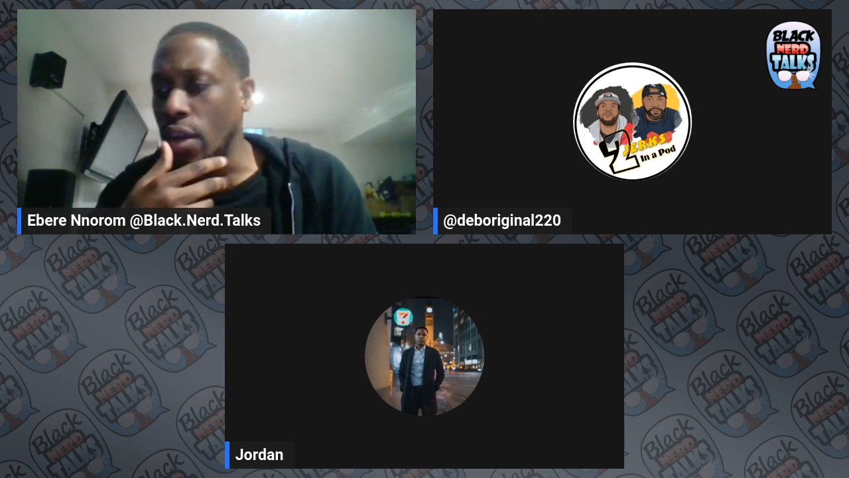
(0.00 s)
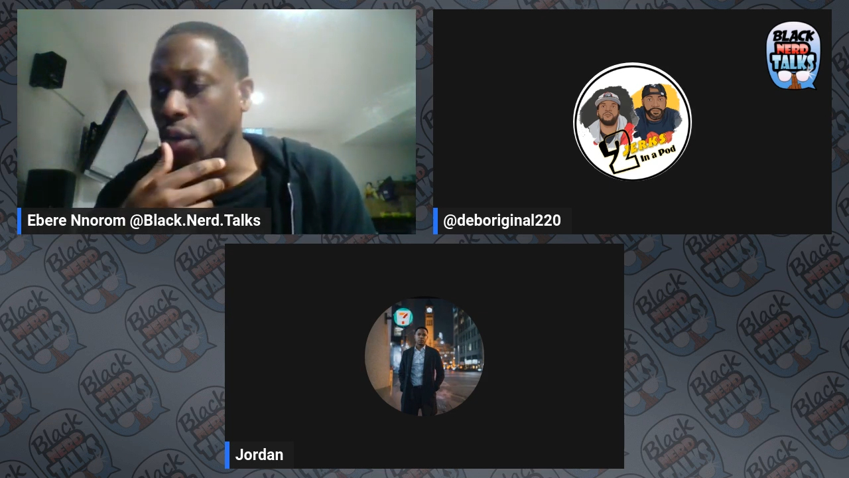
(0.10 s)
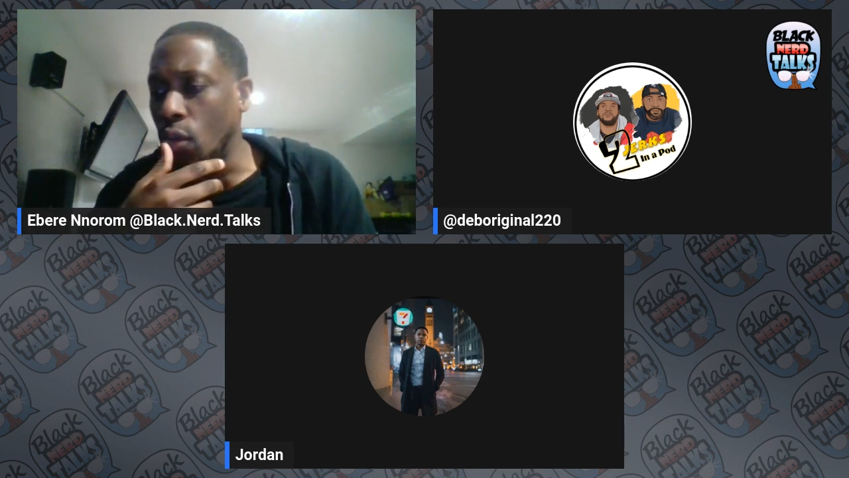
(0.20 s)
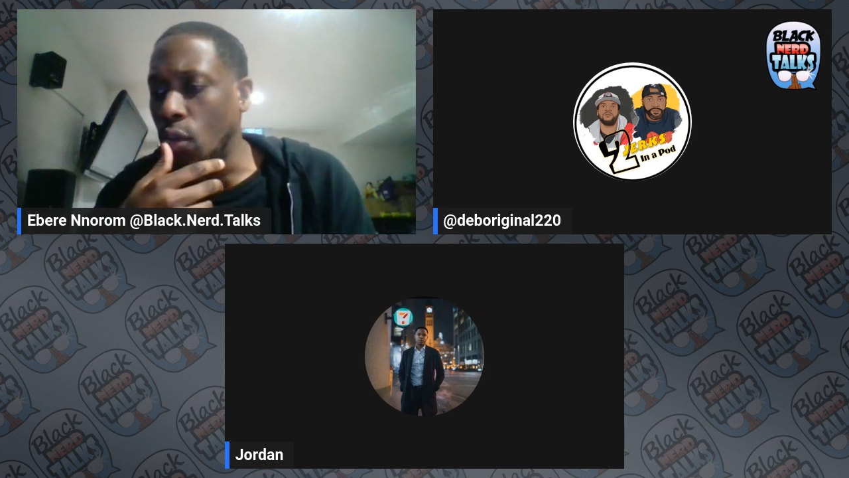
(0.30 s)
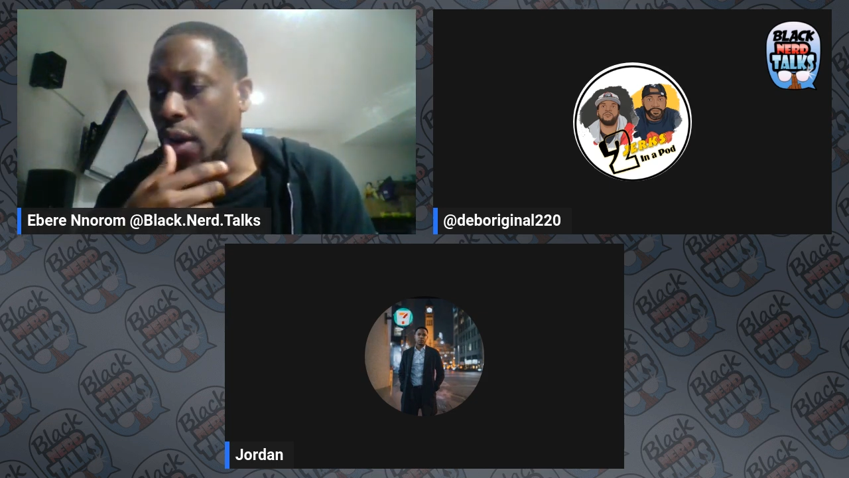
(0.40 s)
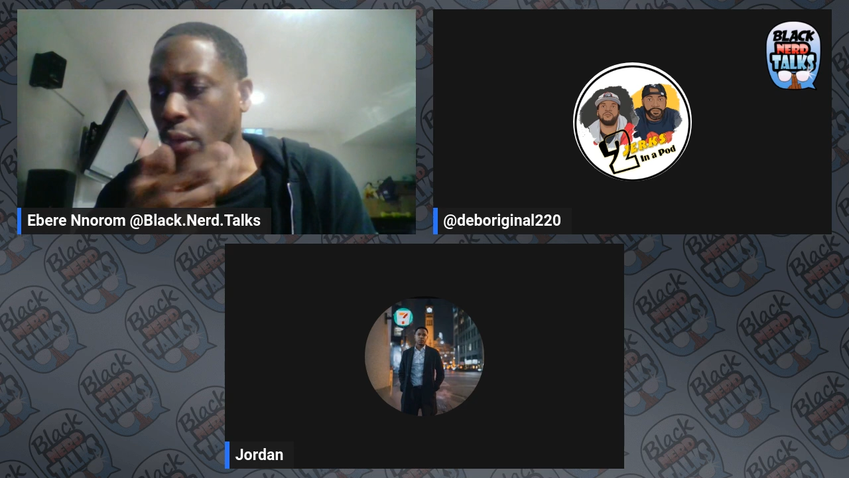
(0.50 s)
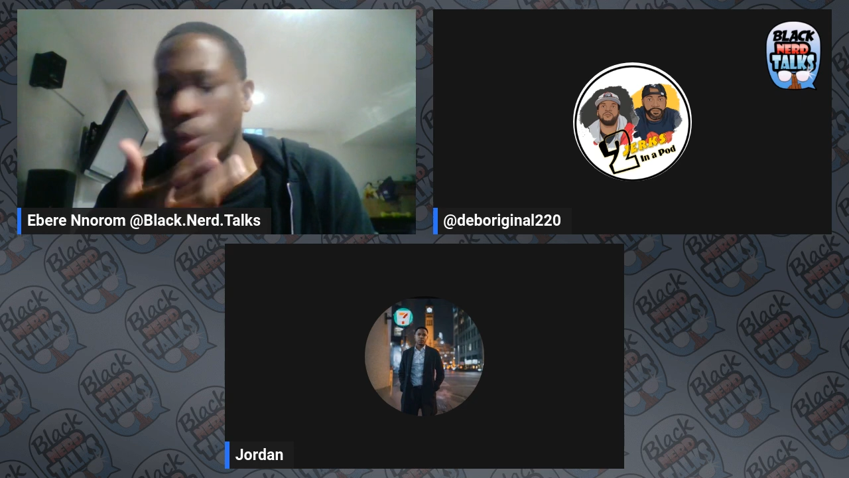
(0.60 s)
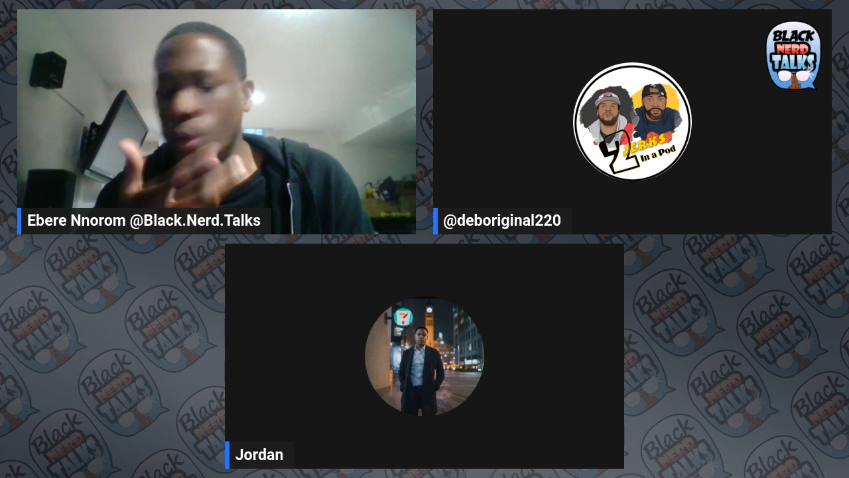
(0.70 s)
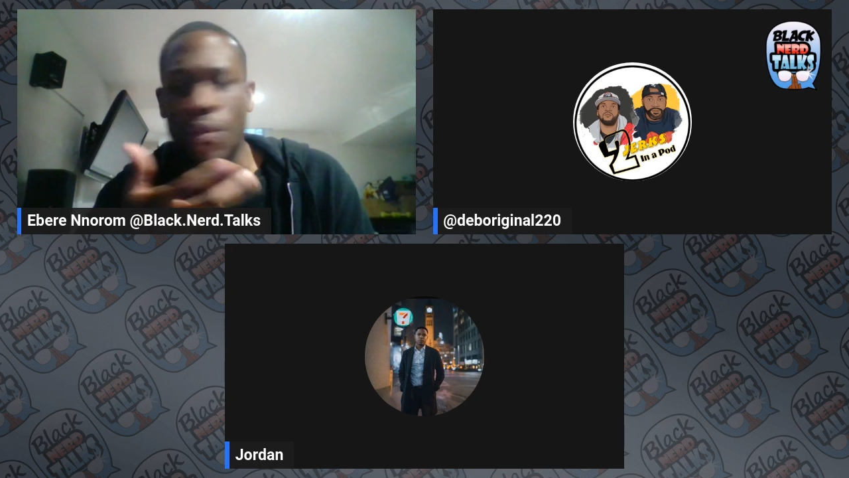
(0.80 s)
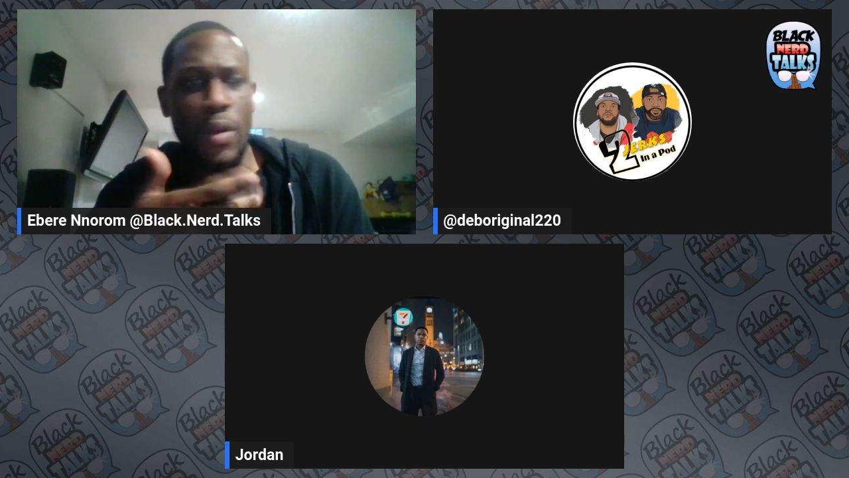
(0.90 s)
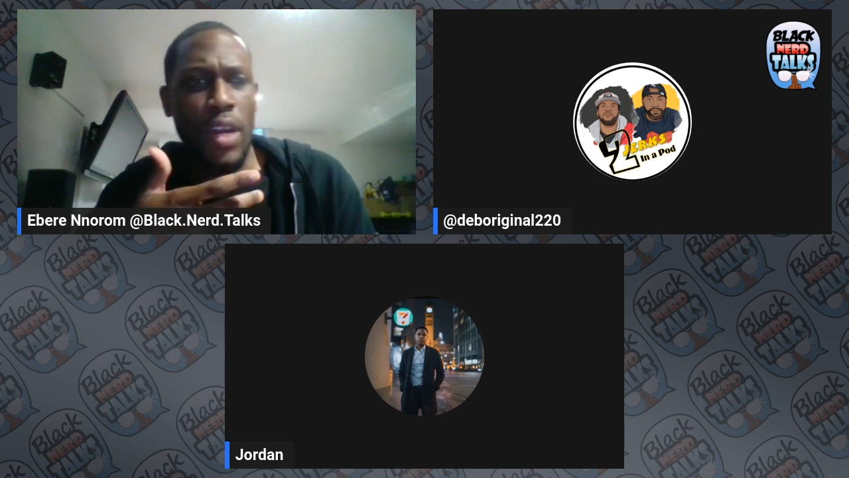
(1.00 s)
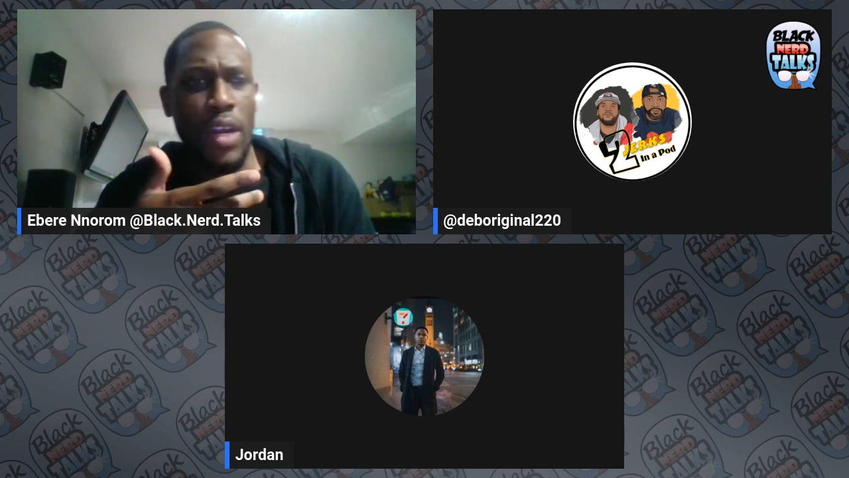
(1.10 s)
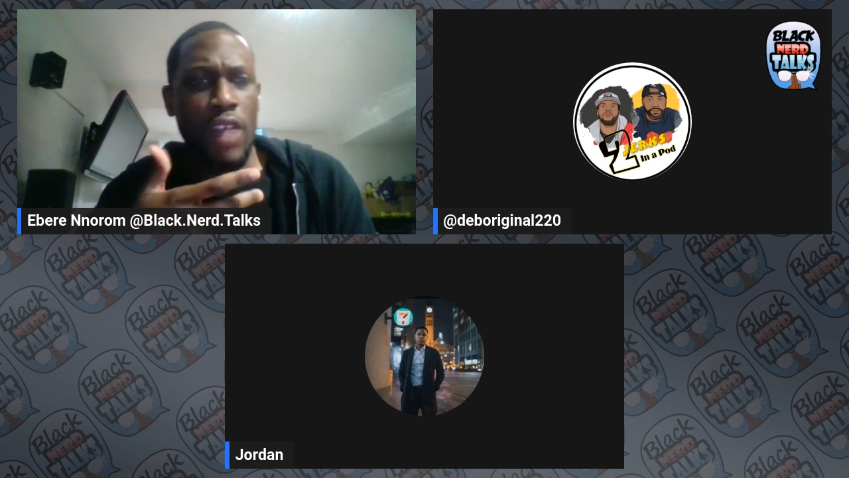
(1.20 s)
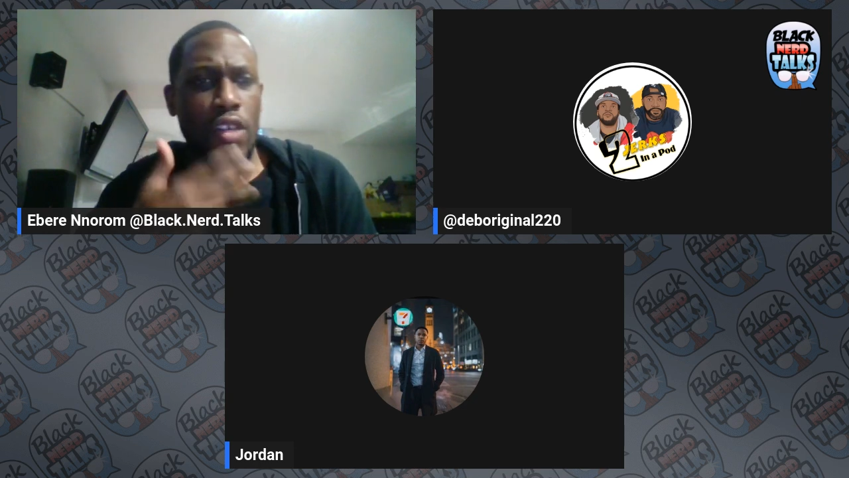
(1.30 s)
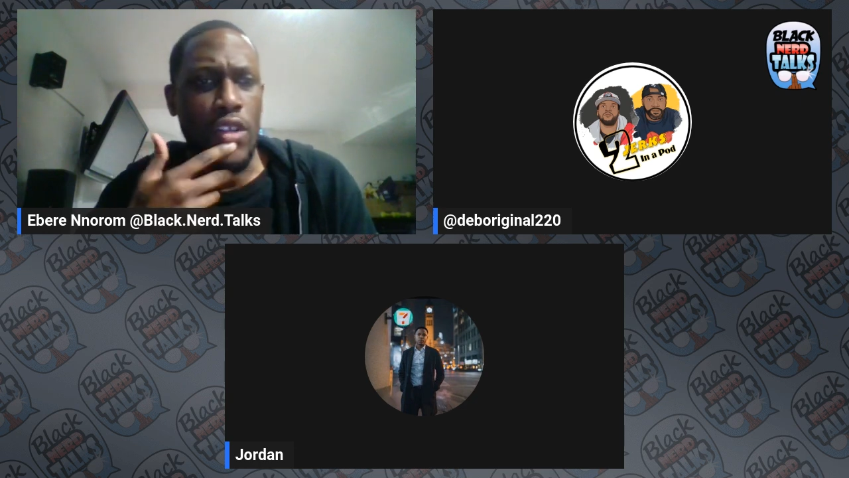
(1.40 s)
where we'd be waiting
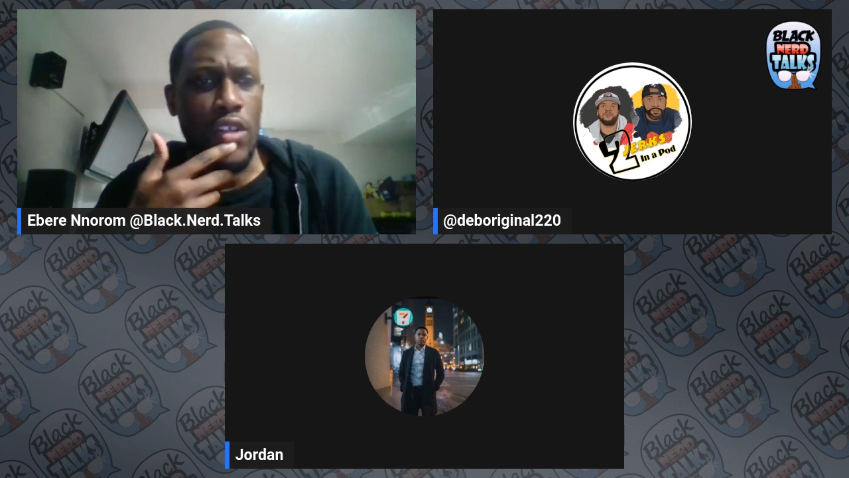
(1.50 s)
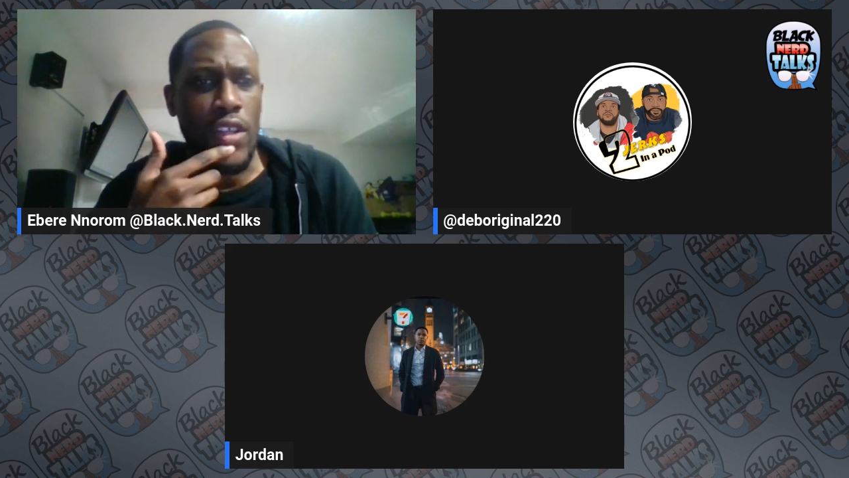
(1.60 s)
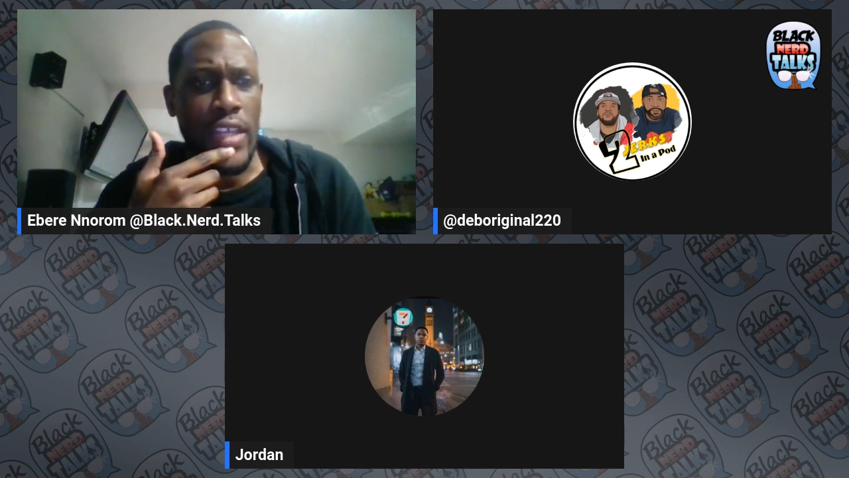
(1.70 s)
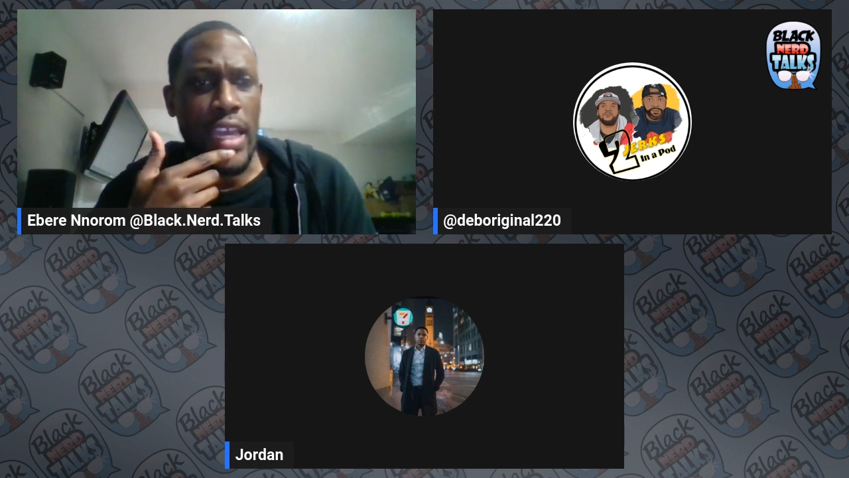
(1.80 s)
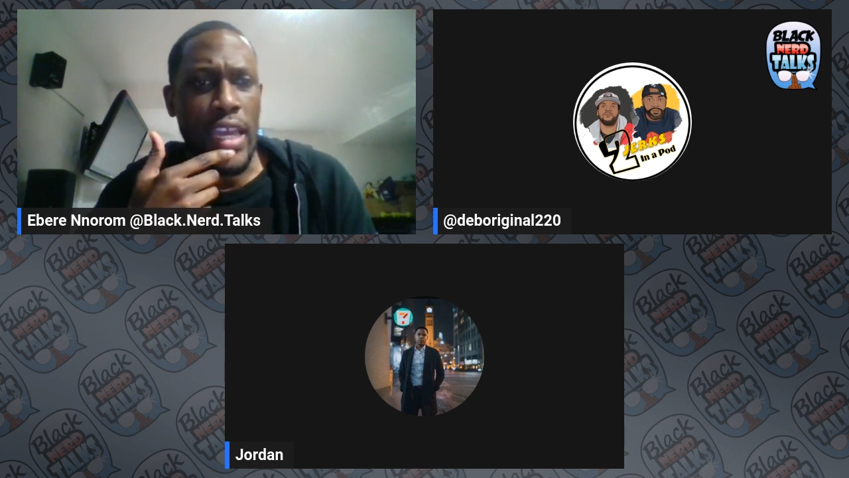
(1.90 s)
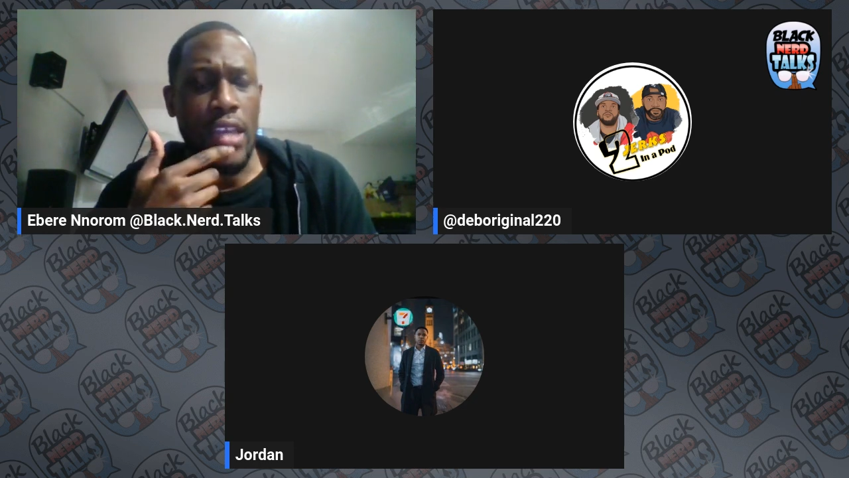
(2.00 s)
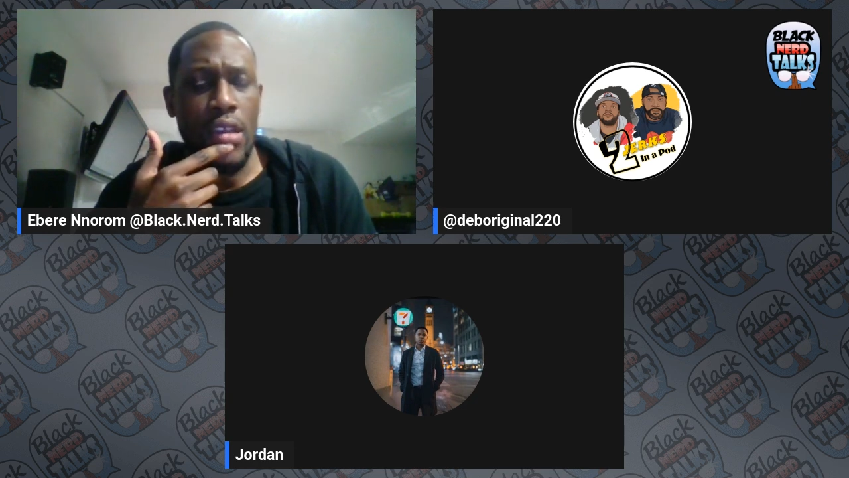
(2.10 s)
for each other at the gate?